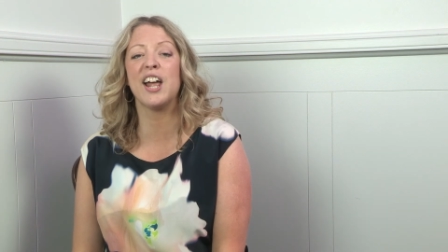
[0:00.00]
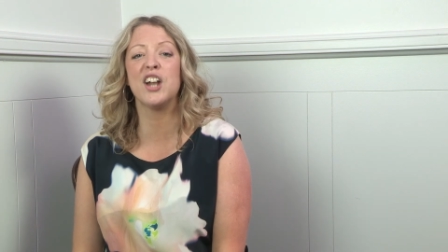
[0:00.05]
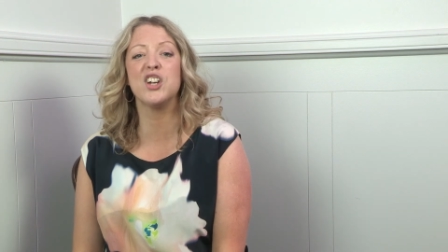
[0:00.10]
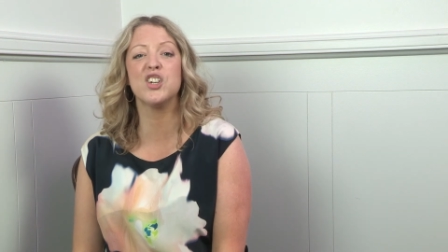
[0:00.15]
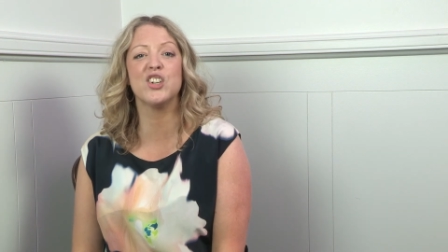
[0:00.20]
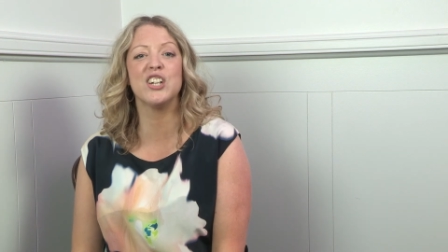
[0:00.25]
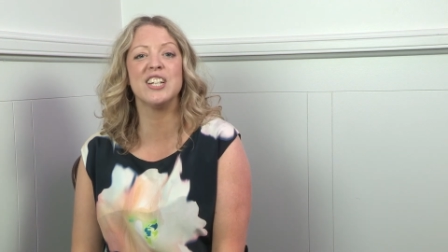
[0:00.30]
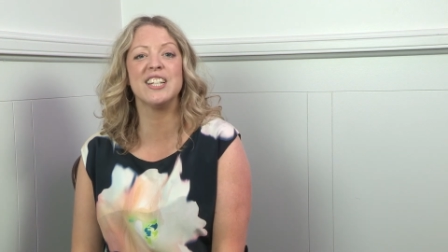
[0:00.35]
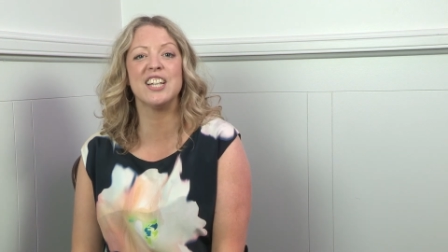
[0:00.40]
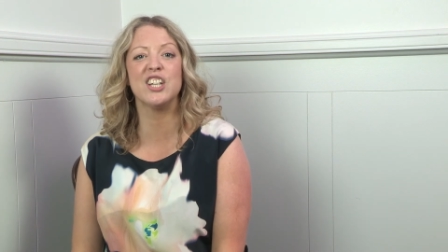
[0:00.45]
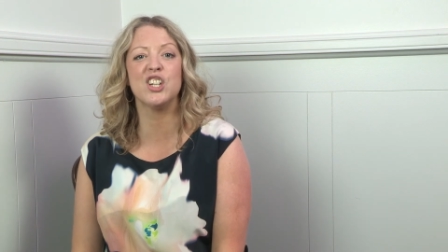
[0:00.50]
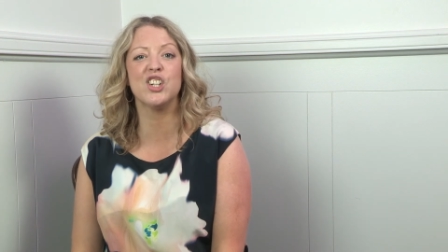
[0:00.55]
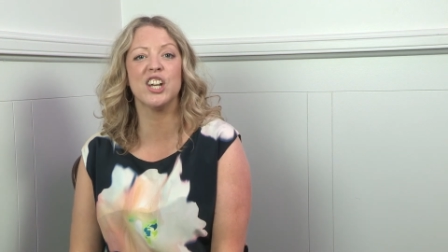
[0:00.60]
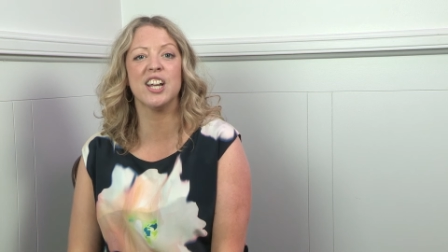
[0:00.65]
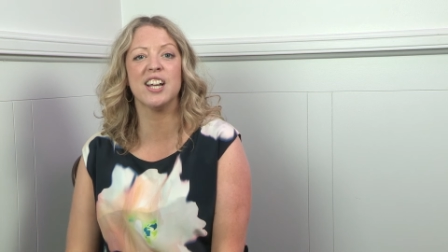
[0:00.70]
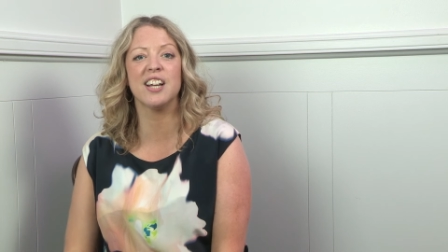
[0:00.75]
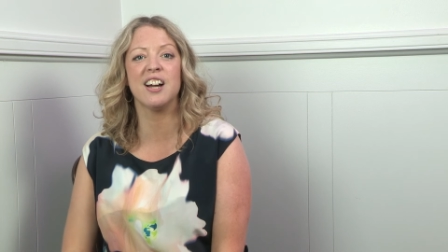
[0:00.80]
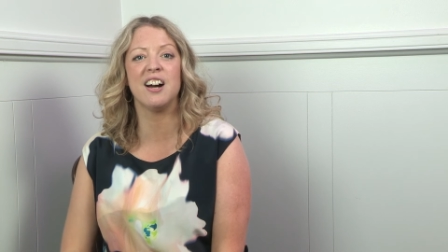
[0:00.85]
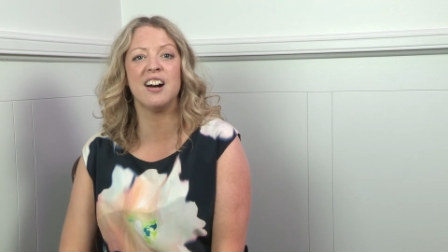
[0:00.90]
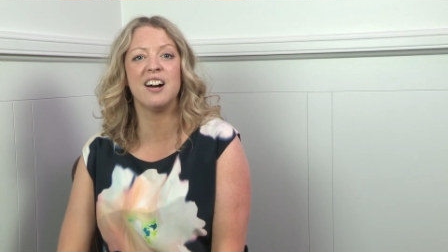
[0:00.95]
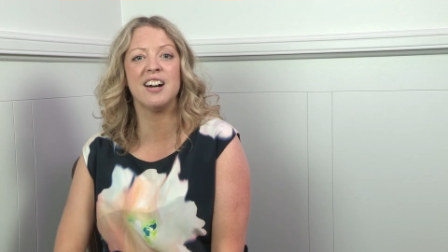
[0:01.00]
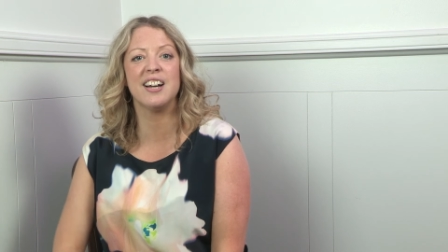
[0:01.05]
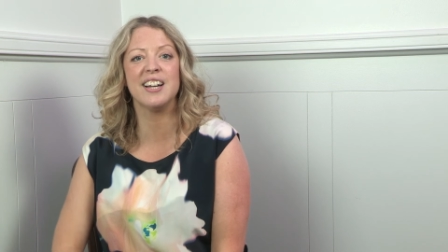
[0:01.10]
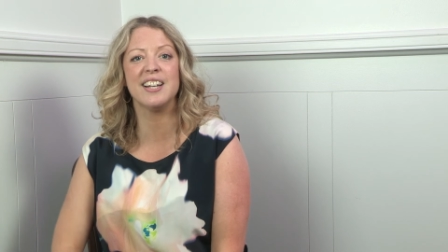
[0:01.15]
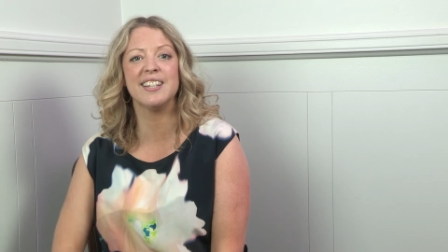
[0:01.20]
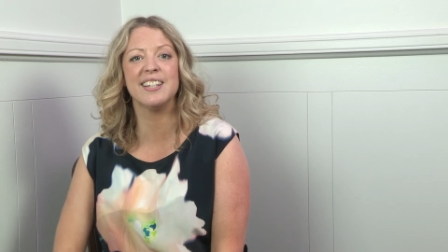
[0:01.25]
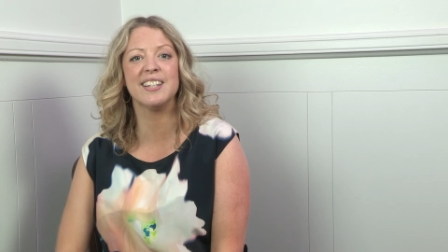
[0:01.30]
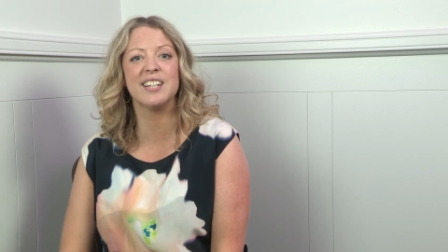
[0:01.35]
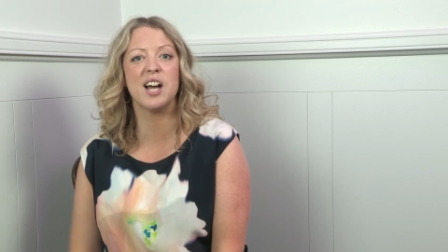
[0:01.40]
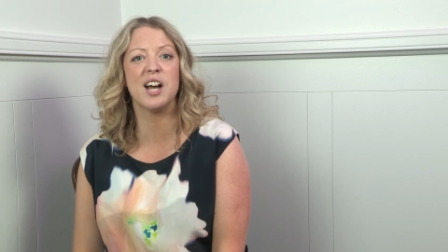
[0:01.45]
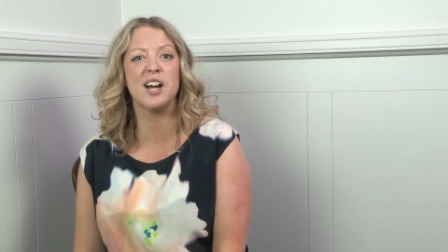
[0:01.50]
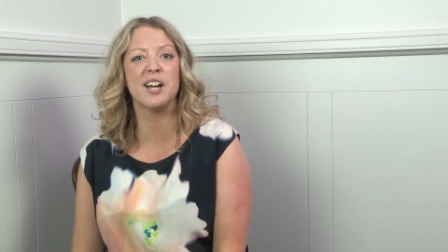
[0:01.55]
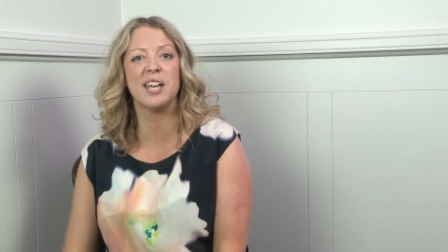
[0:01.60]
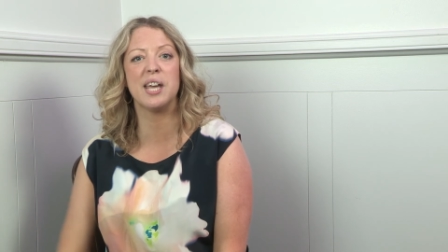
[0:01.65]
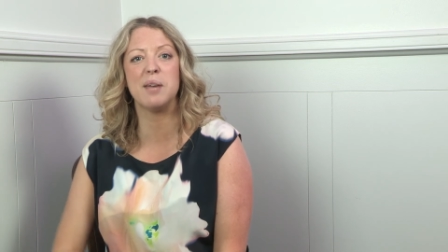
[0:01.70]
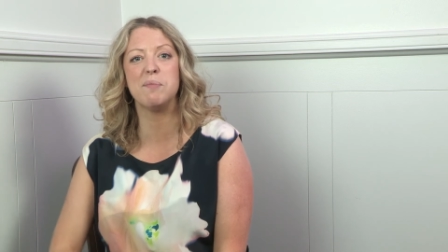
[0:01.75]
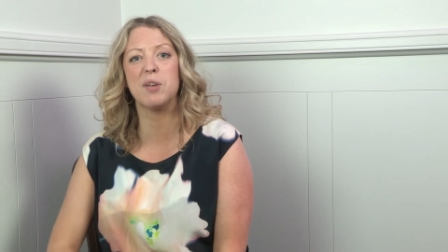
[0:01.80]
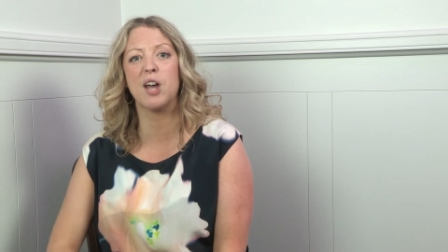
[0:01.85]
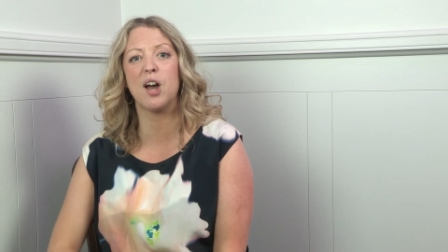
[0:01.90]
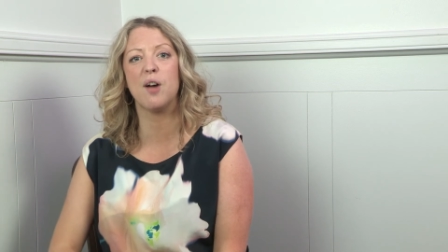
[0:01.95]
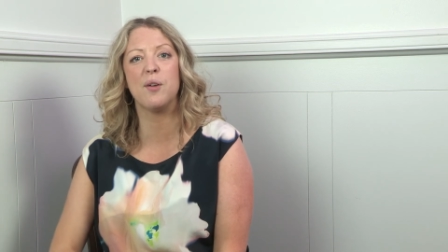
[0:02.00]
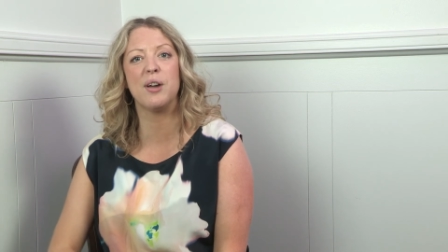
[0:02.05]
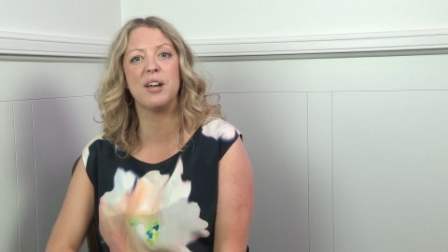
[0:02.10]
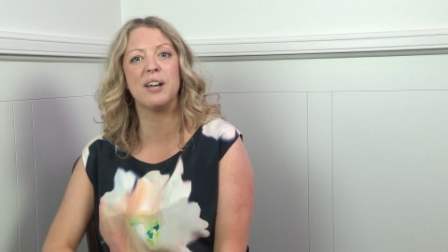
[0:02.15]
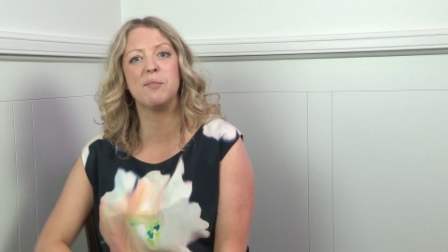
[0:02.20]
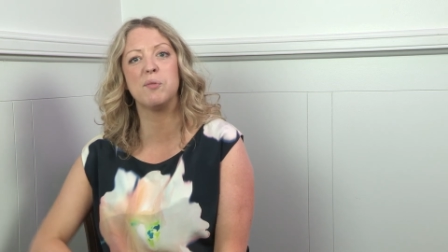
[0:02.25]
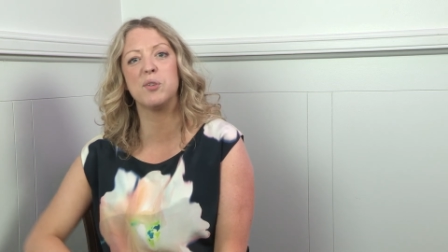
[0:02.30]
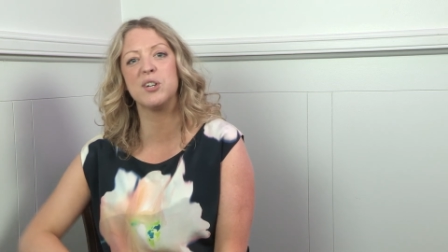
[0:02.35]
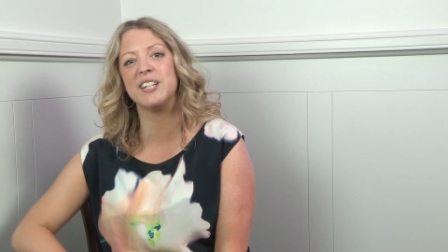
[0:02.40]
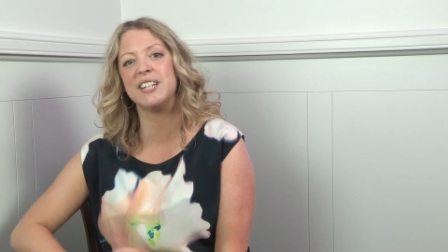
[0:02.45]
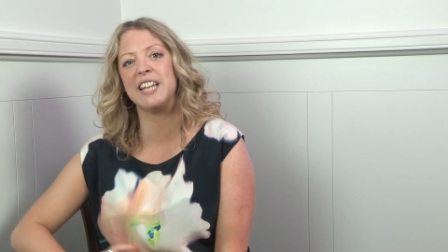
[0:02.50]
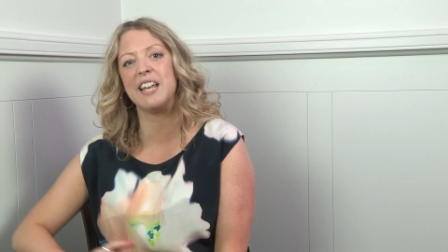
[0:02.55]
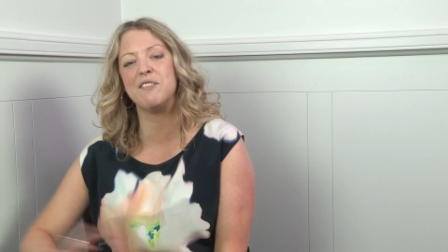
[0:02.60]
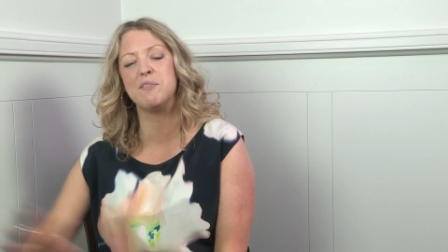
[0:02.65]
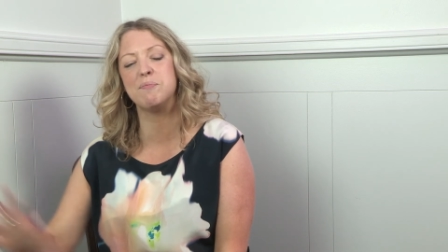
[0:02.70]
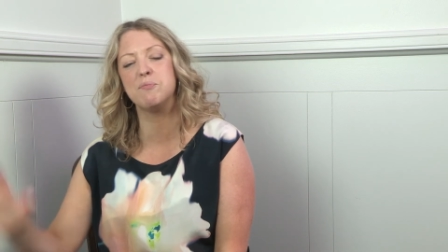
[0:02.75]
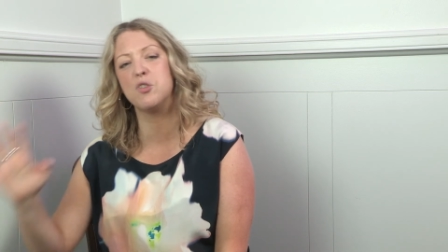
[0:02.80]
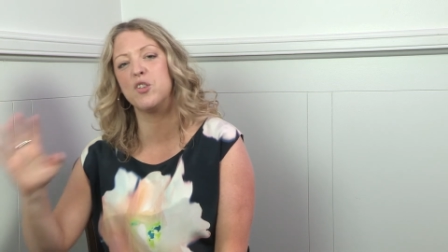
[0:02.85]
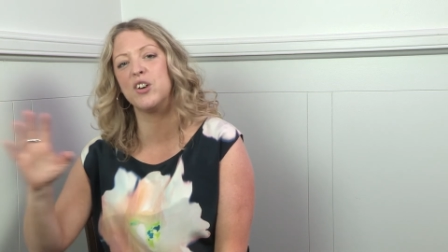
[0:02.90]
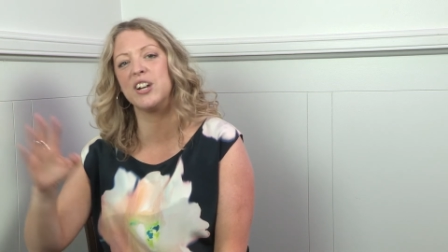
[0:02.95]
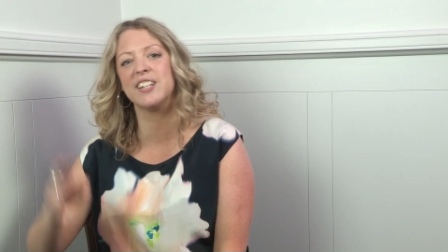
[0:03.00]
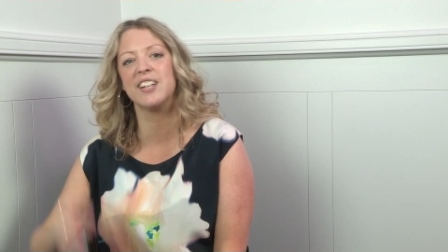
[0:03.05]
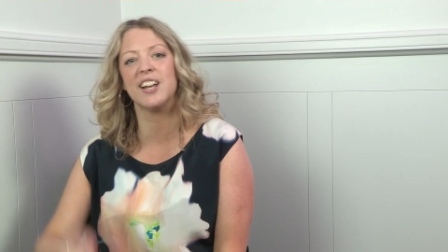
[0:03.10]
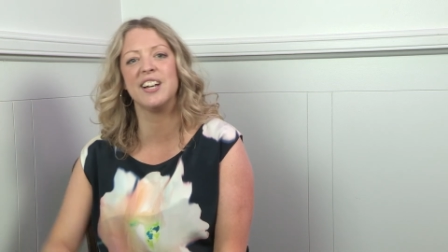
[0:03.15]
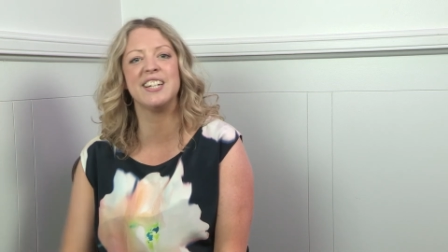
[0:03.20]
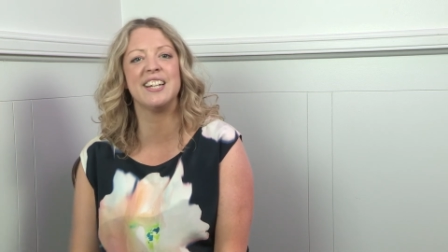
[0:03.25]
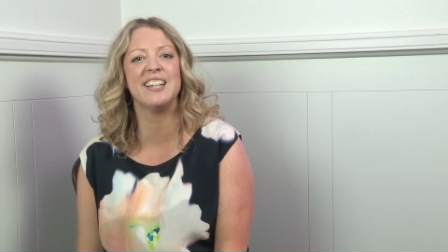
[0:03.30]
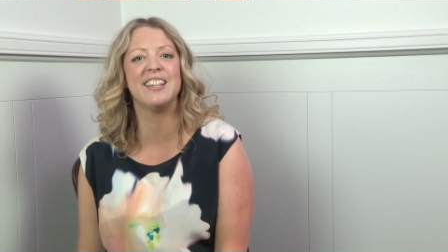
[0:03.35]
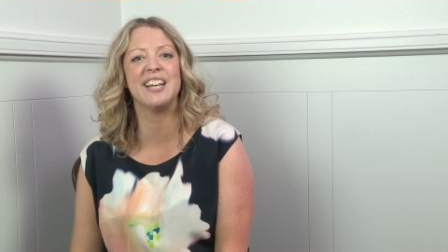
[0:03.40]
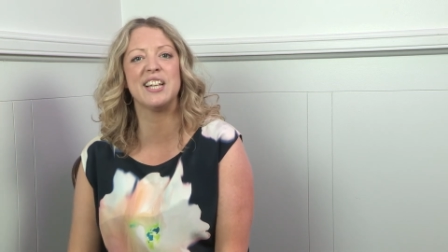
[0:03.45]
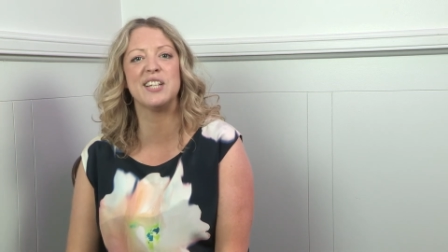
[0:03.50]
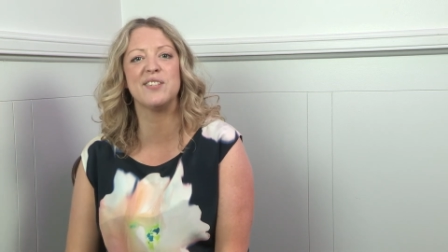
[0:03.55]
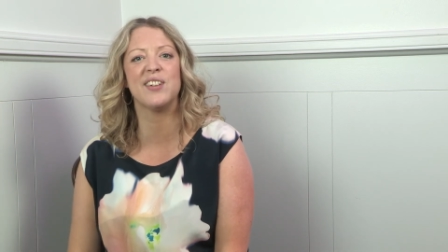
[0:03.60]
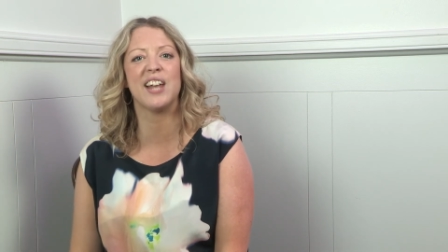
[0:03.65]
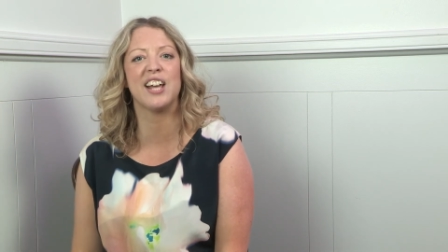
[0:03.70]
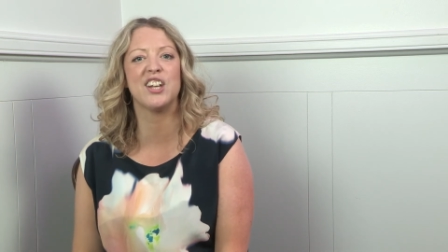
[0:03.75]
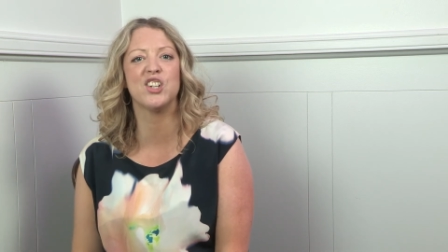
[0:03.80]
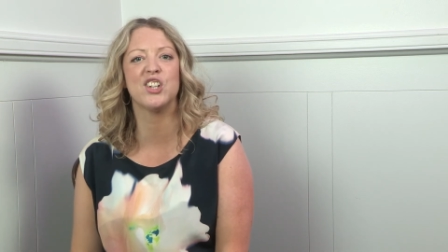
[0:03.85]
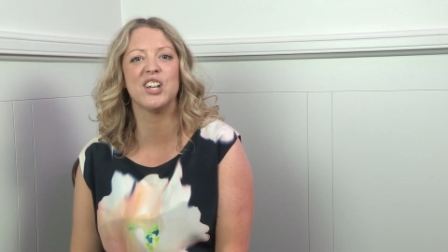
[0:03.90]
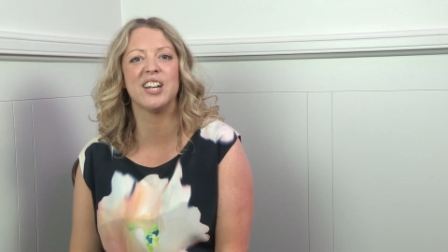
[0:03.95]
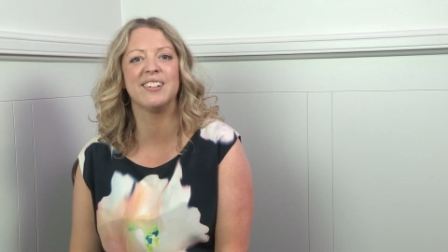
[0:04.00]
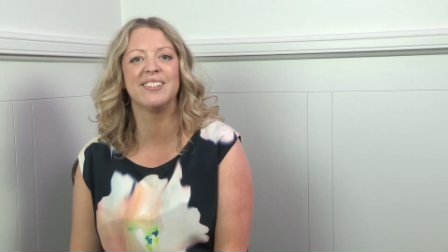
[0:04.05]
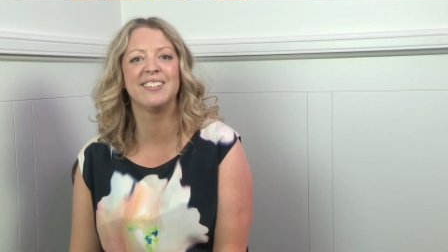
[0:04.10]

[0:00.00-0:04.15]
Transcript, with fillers: entries this year, guys. Uh, keep going. We'll see even more exciting things for next year.